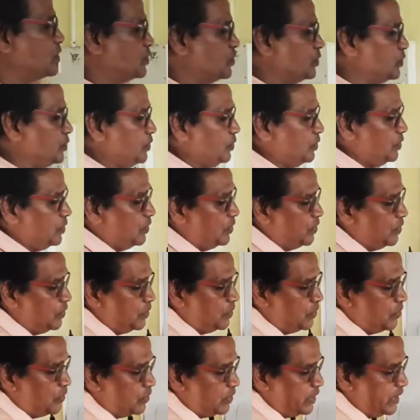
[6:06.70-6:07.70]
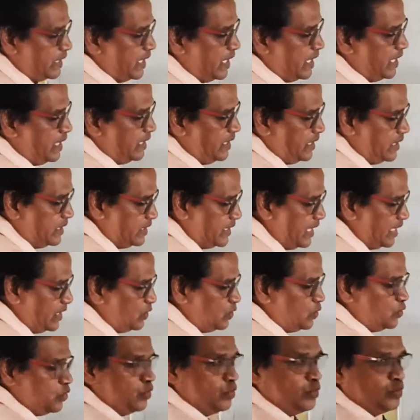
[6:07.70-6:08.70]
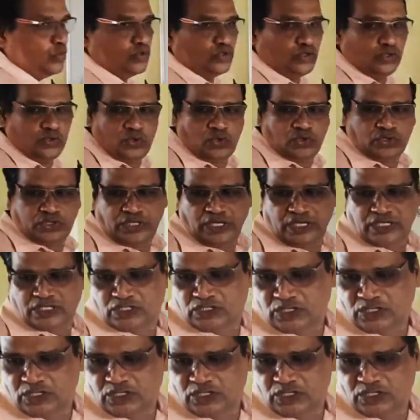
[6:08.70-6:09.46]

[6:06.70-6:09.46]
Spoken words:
to tail. That 206